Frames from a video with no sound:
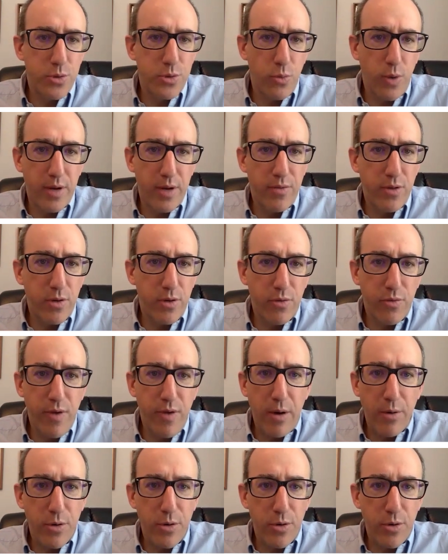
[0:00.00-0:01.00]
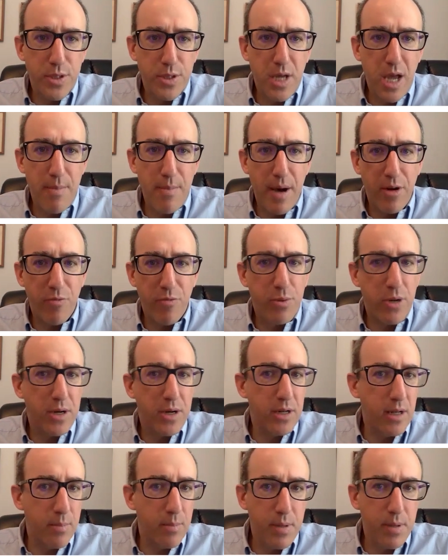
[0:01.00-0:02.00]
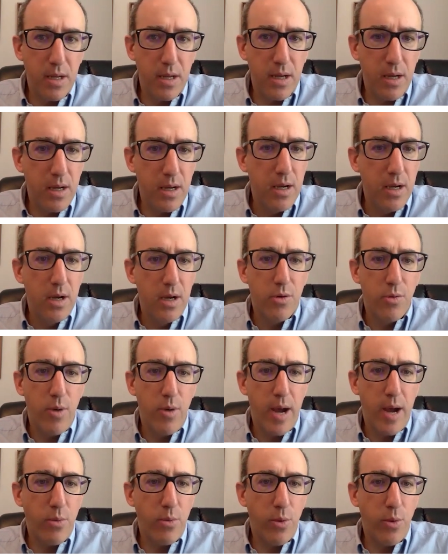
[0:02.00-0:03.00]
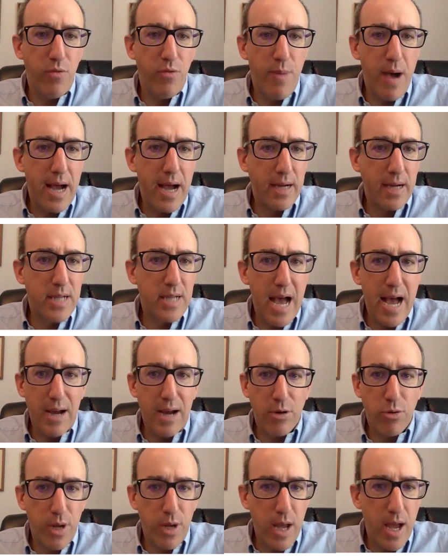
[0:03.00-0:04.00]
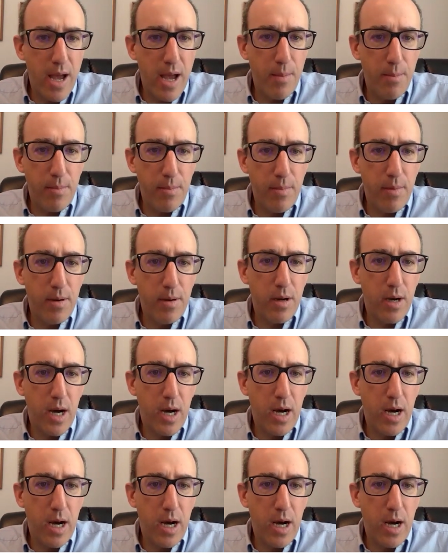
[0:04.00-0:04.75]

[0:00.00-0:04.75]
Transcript: one of the founders came out of Pradalipi, right? We backed AgriM.